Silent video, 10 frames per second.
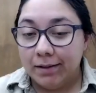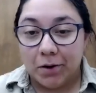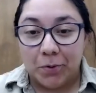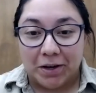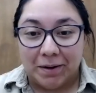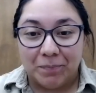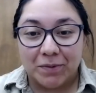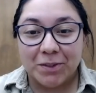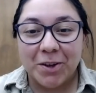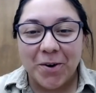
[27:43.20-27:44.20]
start working.
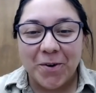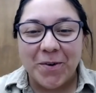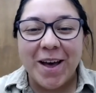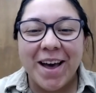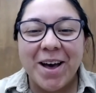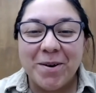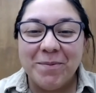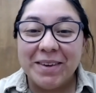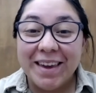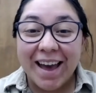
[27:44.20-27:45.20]
So,
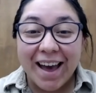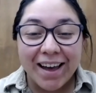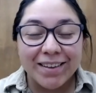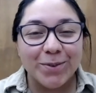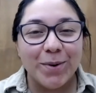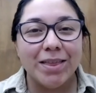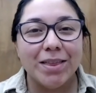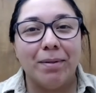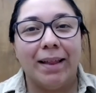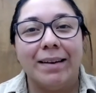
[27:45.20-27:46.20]
yeah, so at
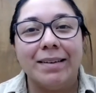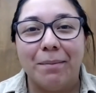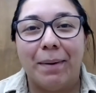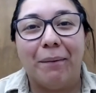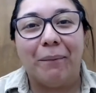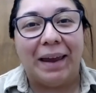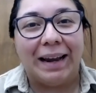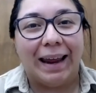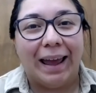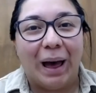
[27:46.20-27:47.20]
the plant I'm at
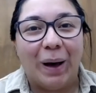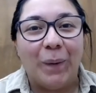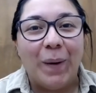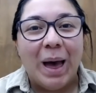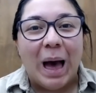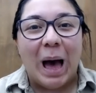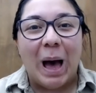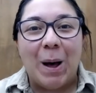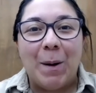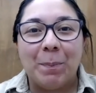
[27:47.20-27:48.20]
right now,
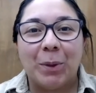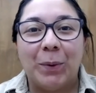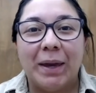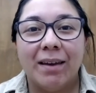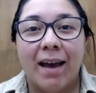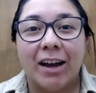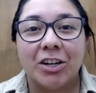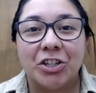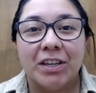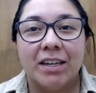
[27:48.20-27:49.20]
we
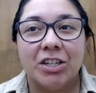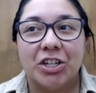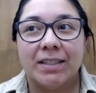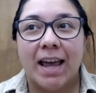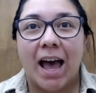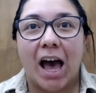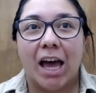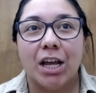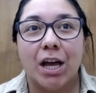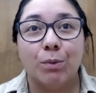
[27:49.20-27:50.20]
actually just
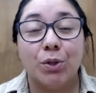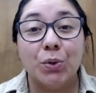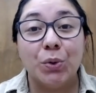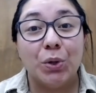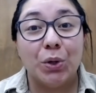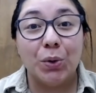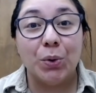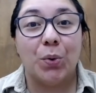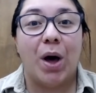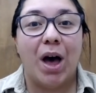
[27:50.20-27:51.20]
had two
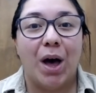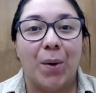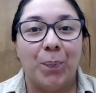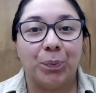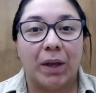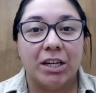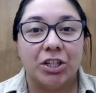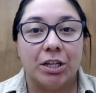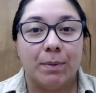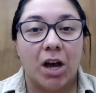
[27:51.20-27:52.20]
new
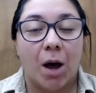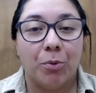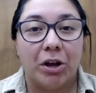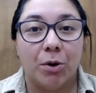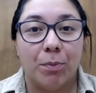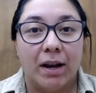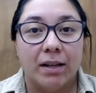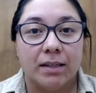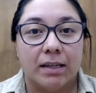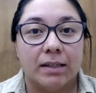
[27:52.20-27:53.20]
HEP operator
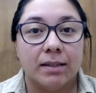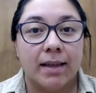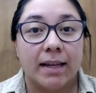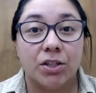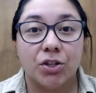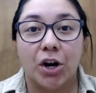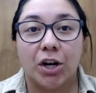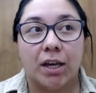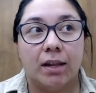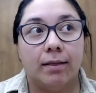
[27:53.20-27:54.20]
apprentices that
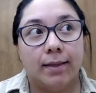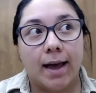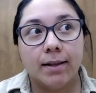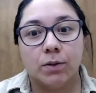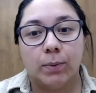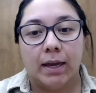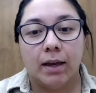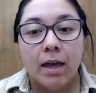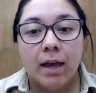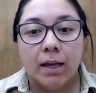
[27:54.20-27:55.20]
started last week.
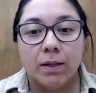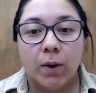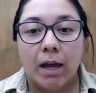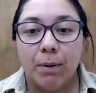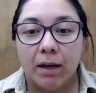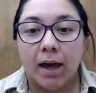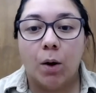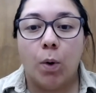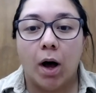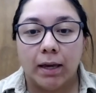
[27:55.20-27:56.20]
And so I've been
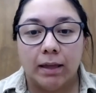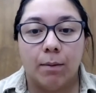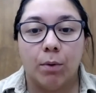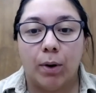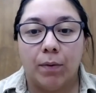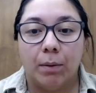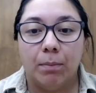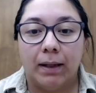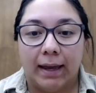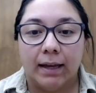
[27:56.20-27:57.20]
kind of walking them around the
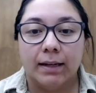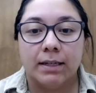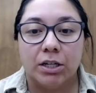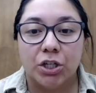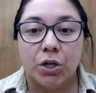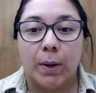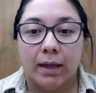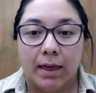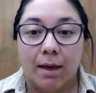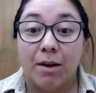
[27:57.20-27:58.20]
plant and
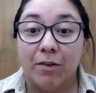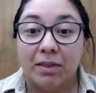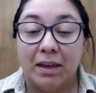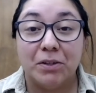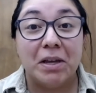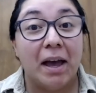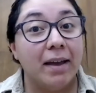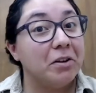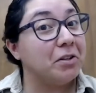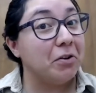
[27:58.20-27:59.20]
showing them everything. So, yeah,
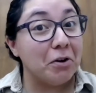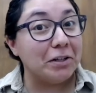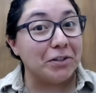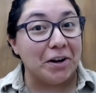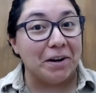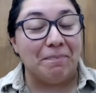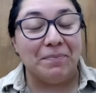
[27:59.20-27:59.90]
it's already started.